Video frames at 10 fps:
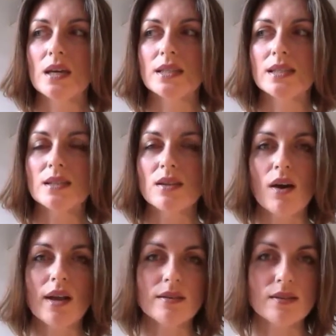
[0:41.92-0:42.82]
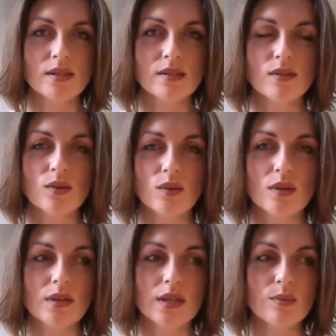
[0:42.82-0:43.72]
silence,
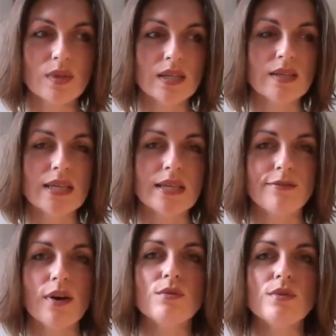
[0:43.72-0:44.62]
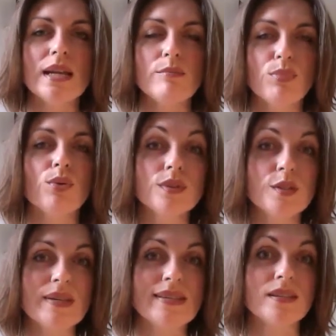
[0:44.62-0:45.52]
it felt really important
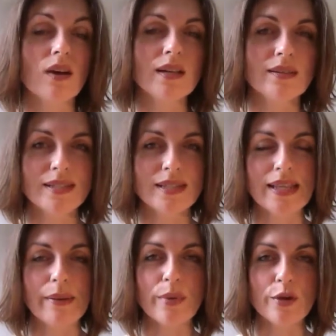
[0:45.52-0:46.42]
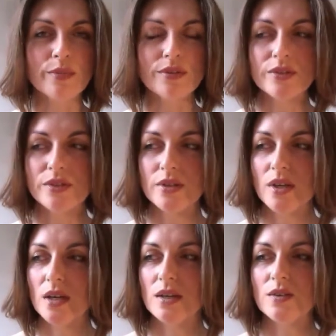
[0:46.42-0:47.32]
to be silent in that moment.
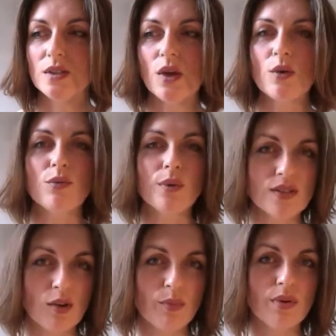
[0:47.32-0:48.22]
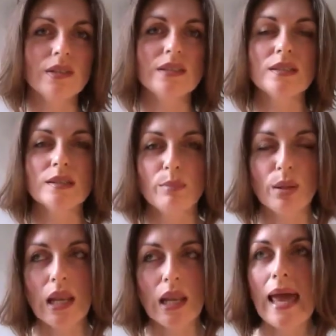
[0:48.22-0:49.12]
So for example, in a
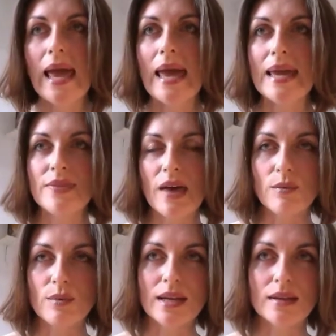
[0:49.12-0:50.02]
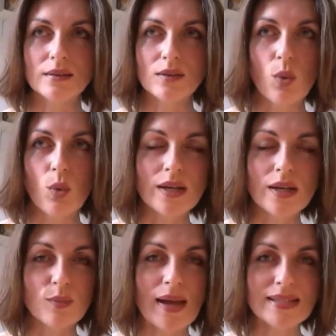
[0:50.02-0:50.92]
play, in that really quiet,
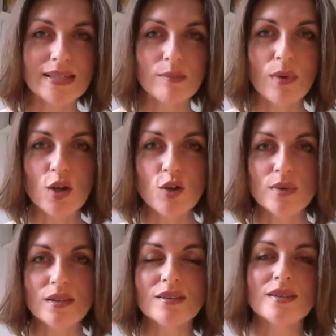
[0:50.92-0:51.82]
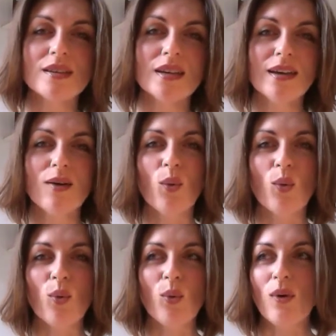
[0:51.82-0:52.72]
dramatic moment,
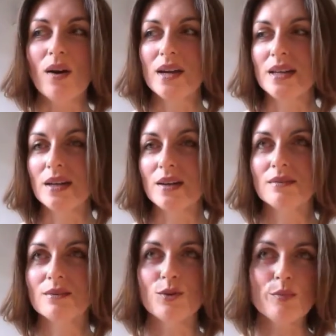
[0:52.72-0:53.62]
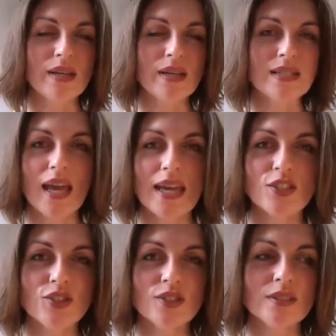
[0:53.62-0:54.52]
or in a group
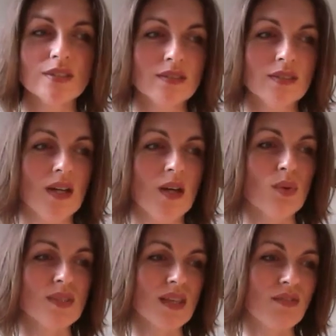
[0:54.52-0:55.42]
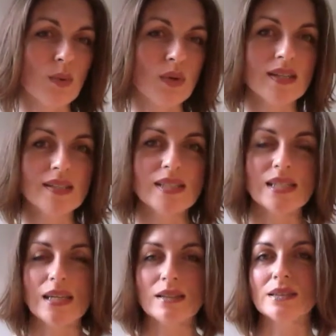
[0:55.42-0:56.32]
meditation, once everyone had
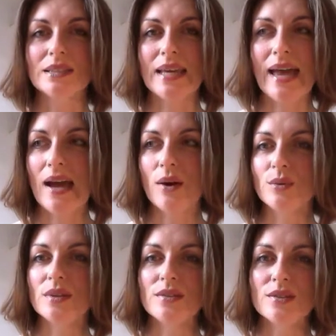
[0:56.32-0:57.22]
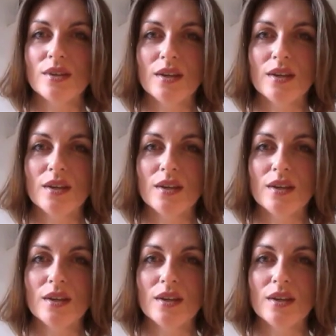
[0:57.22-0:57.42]
settled down and